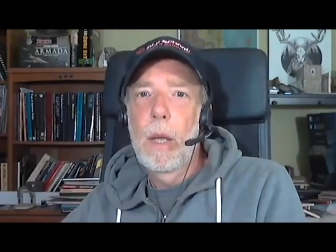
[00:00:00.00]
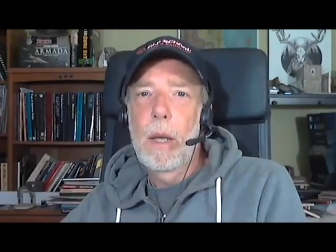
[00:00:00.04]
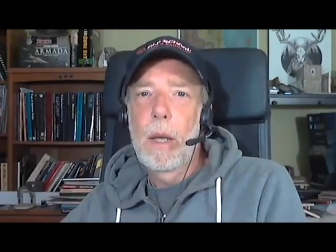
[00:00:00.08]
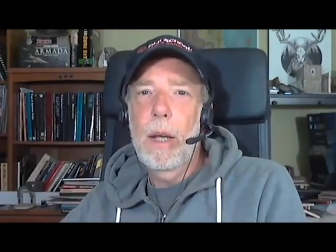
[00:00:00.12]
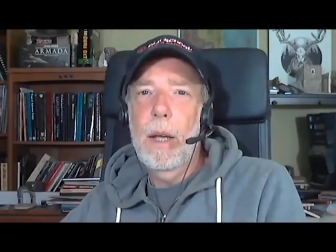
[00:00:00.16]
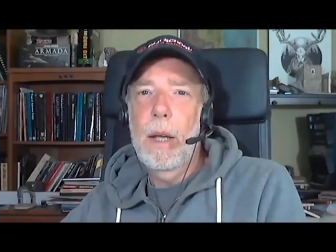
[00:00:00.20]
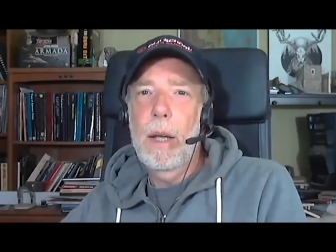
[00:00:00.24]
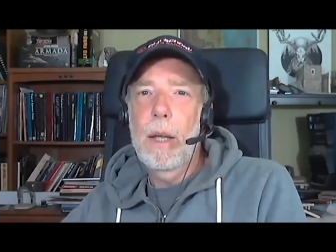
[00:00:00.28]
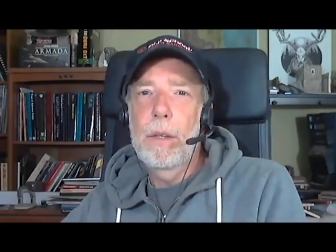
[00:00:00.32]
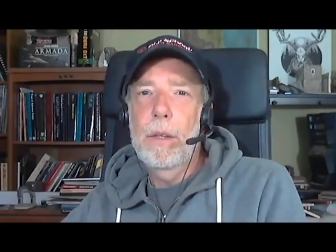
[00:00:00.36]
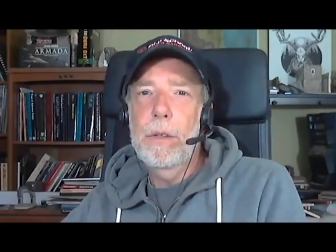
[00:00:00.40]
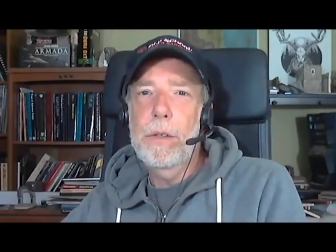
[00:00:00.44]

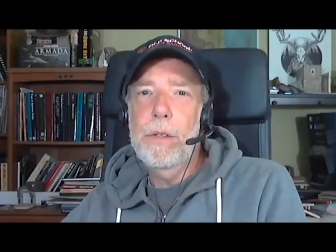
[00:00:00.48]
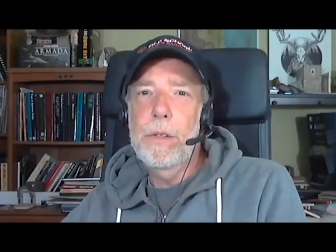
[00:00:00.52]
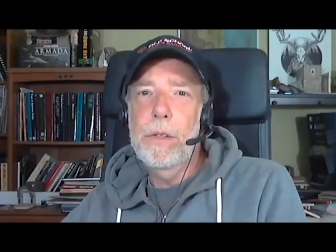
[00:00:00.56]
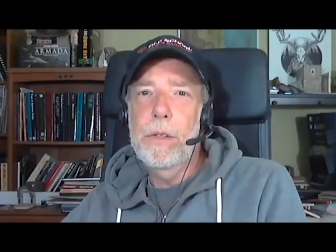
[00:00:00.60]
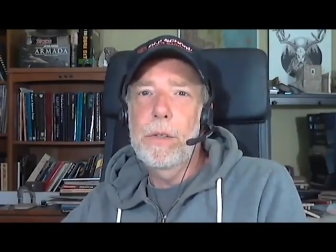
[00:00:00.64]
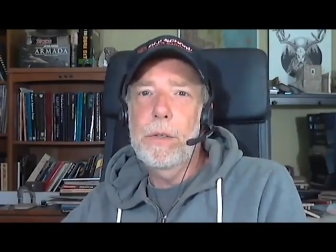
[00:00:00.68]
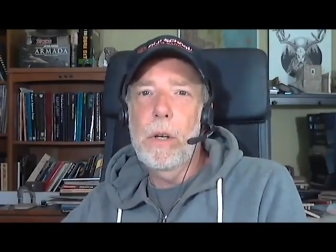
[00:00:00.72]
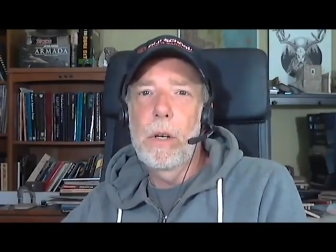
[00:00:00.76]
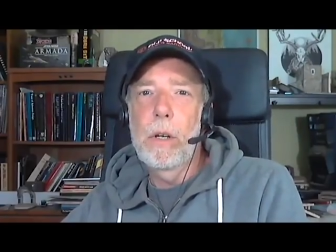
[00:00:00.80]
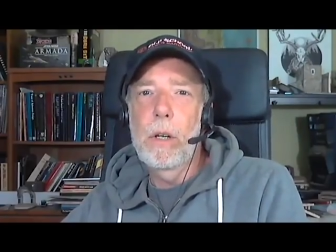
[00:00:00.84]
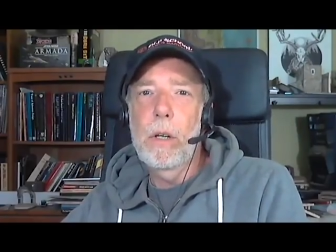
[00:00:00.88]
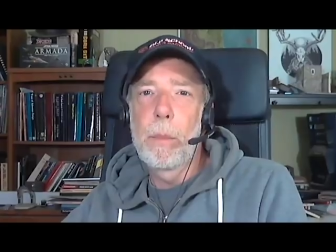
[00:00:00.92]
Hi, this
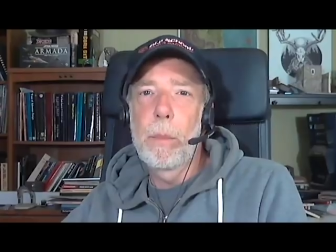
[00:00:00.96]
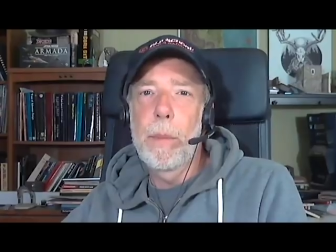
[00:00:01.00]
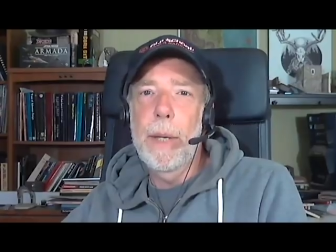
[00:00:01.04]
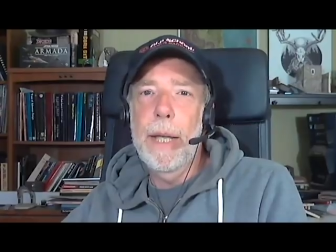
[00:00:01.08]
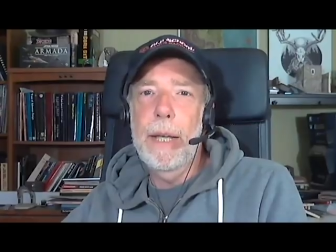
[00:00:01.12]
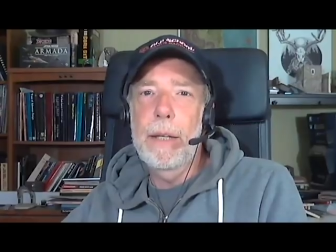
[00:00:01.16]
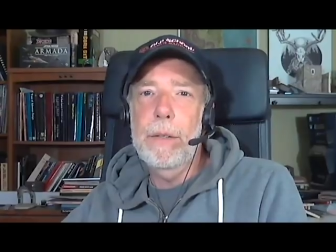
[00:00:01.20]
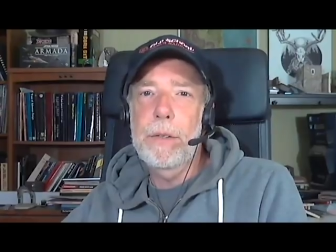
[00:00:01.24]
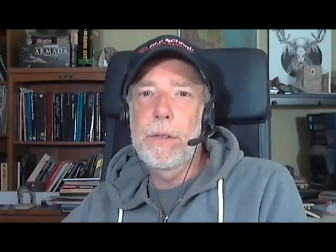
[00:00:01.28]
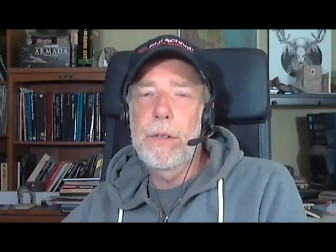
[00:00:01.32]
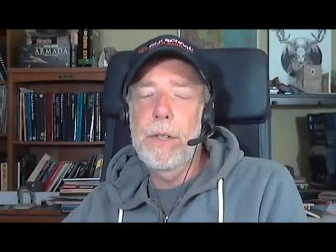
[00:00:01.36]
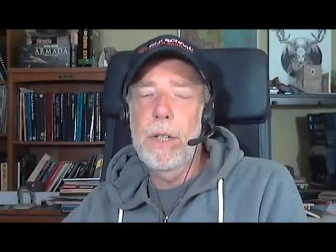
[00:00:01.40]
is Uncle
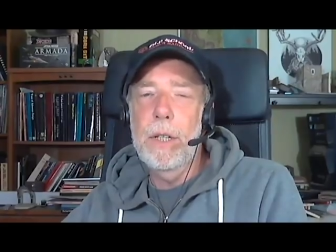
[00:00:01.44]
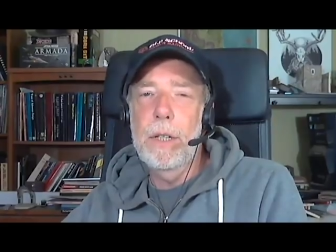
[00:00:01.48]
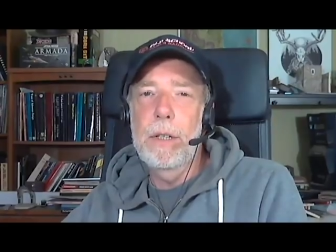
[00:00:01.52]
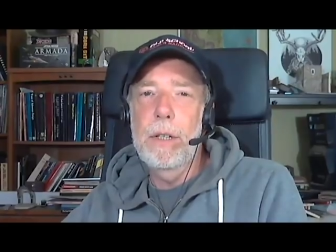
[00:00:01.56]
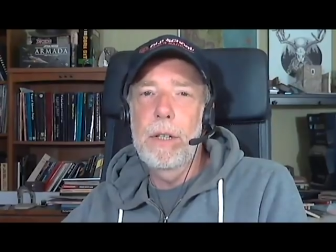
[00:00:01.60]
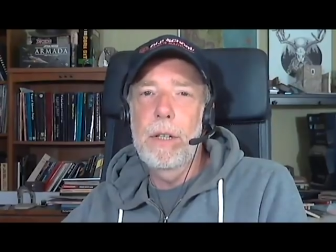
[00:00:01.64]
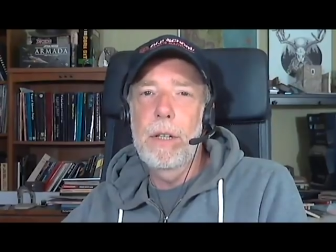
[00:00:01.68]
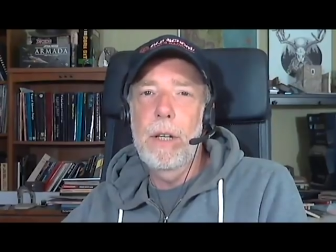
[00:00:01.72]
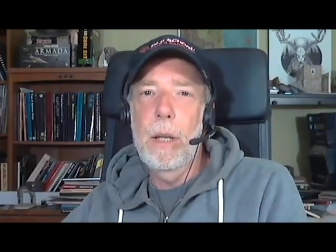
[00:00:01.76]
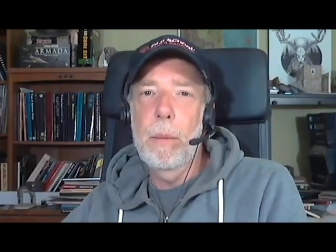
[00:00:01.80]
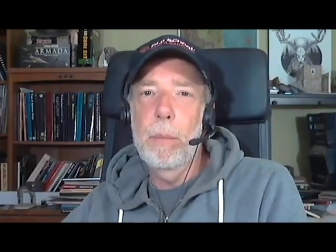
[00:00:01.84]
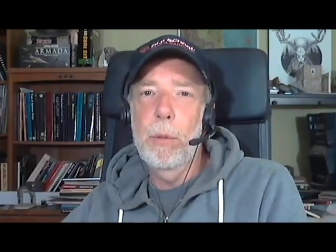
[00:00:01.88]
Matt's
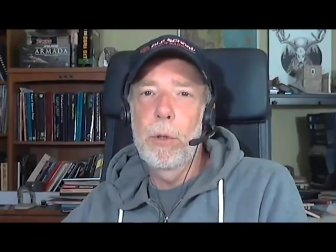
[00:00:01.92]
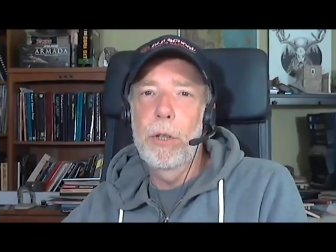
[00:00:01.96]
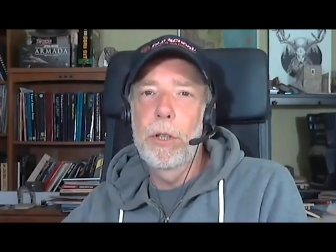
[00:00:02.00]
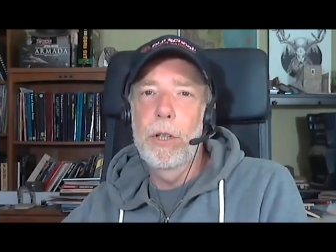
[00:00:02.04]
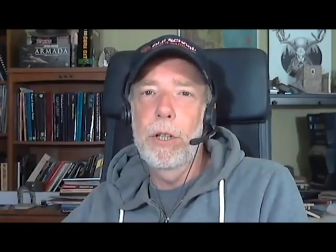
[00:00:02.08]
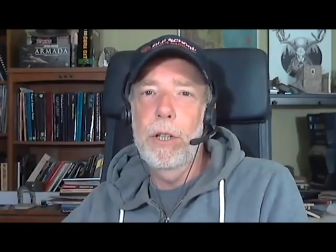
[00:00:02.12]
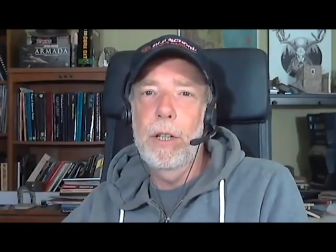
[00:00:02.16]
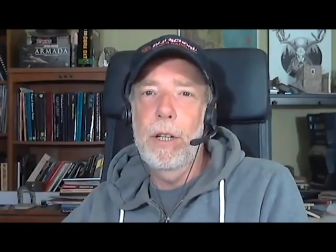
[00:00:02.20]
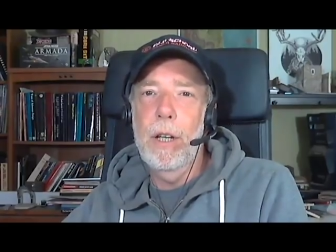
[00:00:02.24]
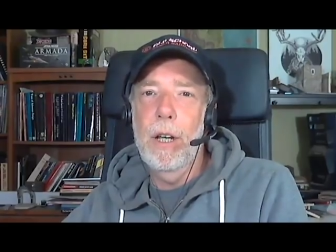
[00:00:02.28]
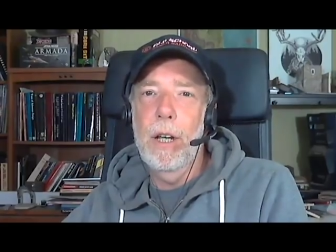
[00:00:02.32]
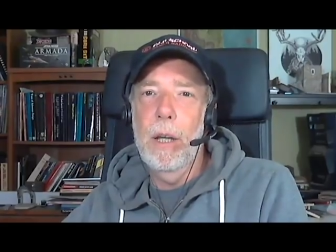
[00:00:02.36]
D&D
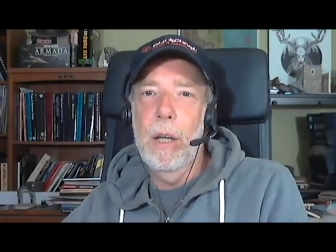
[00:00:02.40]
Neighborhood.